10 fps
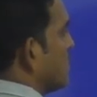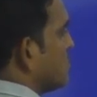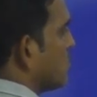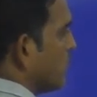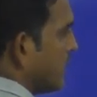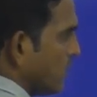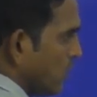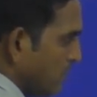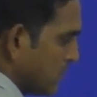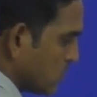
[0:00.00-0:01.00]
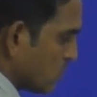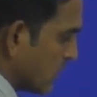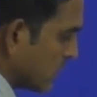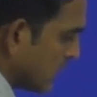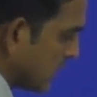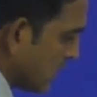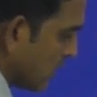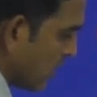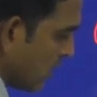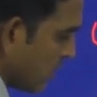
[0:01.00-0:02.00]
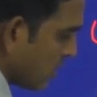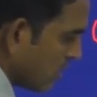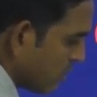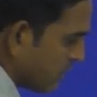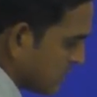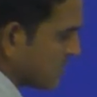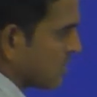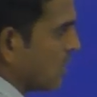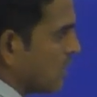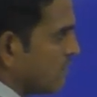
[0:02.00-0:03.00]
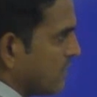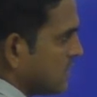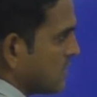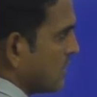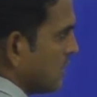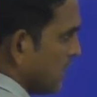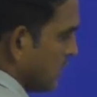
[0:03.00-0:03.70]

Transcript: So where you will be storing the first column first,